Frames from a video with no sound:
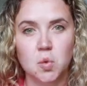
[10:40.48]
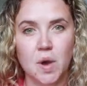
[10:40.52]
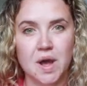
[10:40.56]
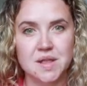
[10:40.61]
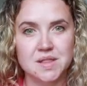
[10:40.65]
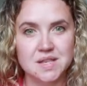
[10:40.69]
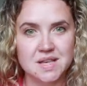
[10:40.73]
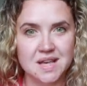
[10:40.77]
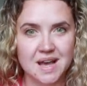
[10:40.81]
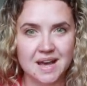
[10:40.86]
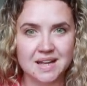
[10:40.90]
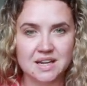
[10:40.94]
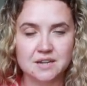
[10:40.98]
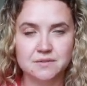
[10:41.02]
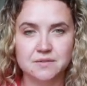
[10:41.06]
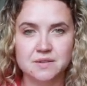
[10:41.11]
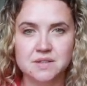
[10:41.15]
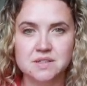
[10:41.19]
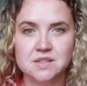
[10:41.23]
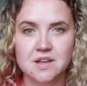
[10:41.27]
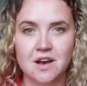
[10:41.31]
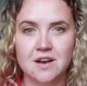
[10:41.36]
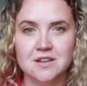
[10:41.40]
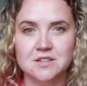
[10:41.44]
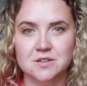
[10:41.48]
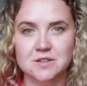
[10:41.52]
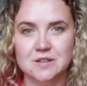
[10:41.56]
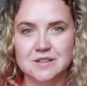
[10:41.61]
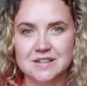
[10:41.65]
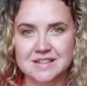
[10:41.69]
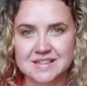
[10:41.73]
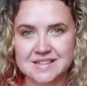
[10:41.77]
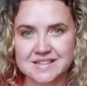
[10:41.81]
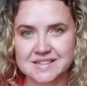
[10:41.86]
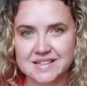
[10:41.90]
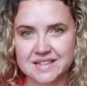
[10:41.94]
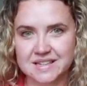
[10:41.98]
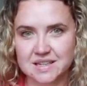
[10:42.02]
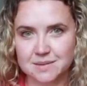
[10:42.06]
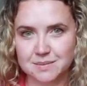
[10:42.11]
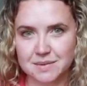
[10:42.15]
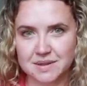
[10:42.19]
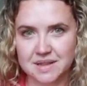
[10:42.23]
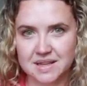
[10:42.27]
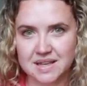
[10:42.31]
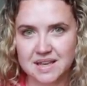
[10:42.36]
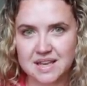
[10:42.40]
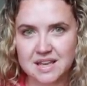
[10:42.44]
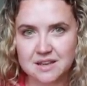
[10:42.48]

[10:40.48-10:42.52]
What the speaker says: where the elephants are, so you can see them in the